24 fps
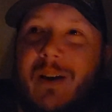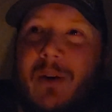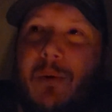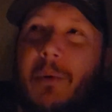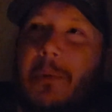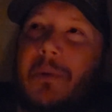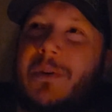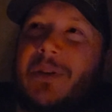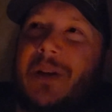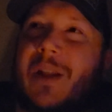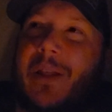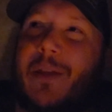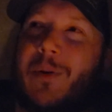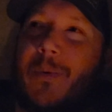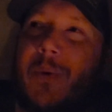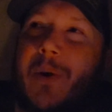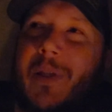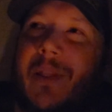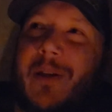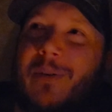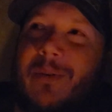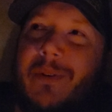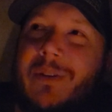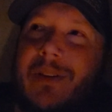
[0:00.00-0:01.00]
what was another
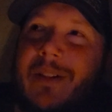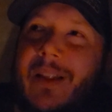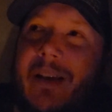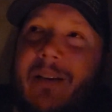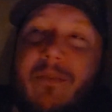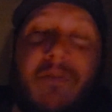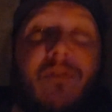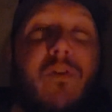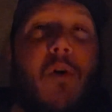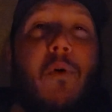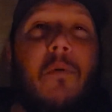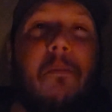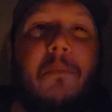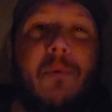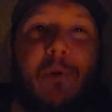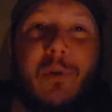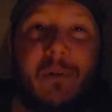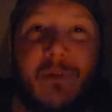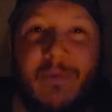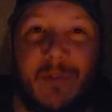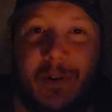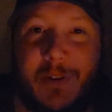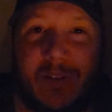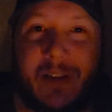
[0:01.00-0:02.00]
one that was like Phone
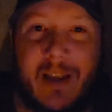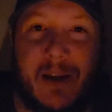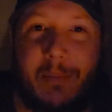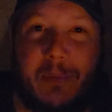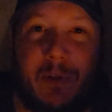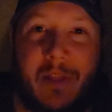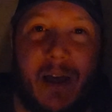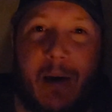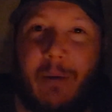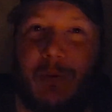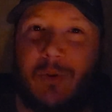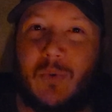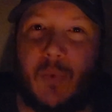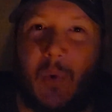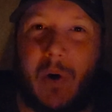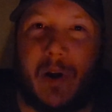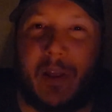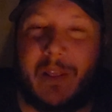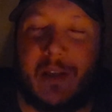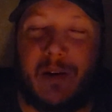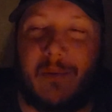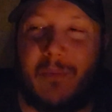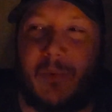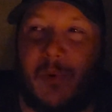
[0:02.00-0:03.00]
Booth, for example? That was one
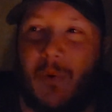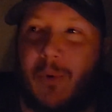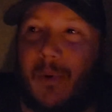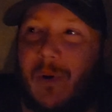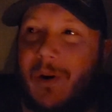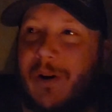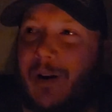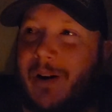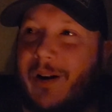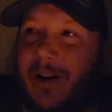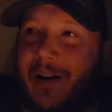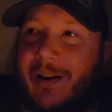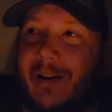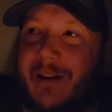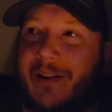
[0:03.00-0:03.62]
of them, or